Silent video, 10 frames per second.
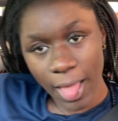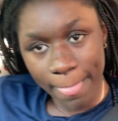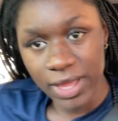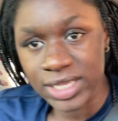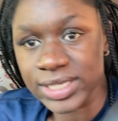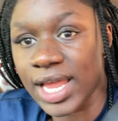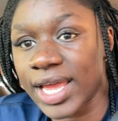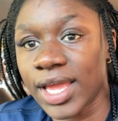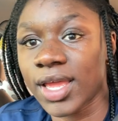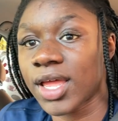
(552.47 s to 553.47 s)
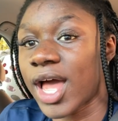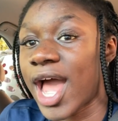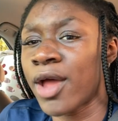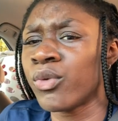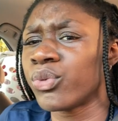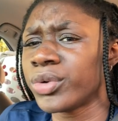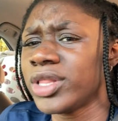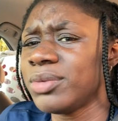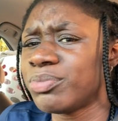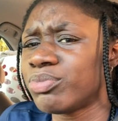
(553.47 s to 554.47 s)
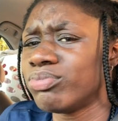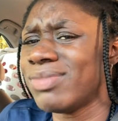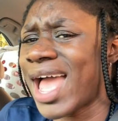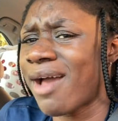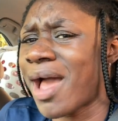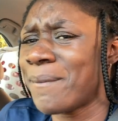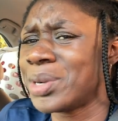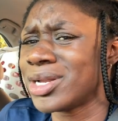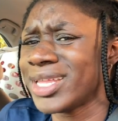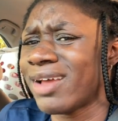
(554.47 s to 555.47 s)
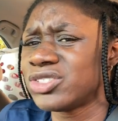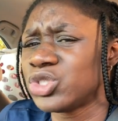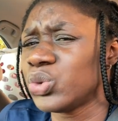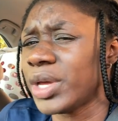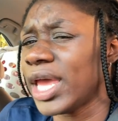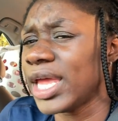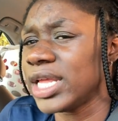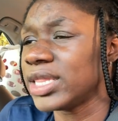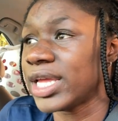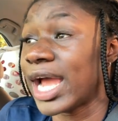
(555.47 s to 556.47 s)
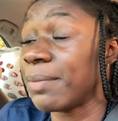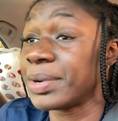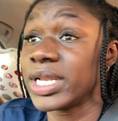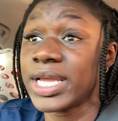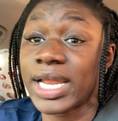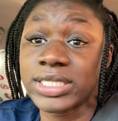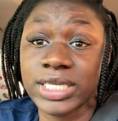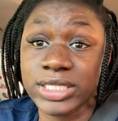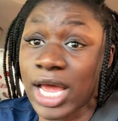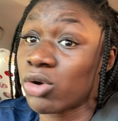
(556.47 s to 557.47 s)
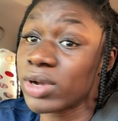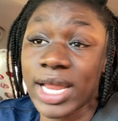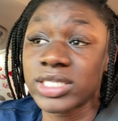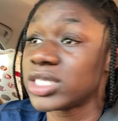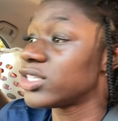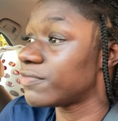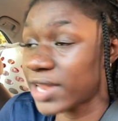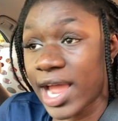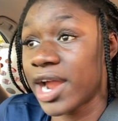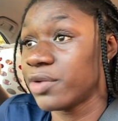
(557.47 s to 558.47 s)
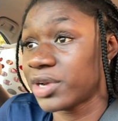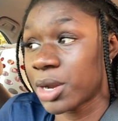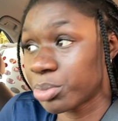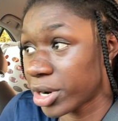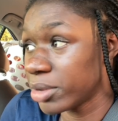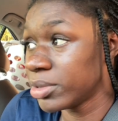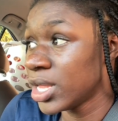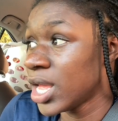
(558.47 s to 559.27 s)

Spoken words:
it's like I barely have to do anything. I barely got to touch, I don't got to touch the flat iron when I prep.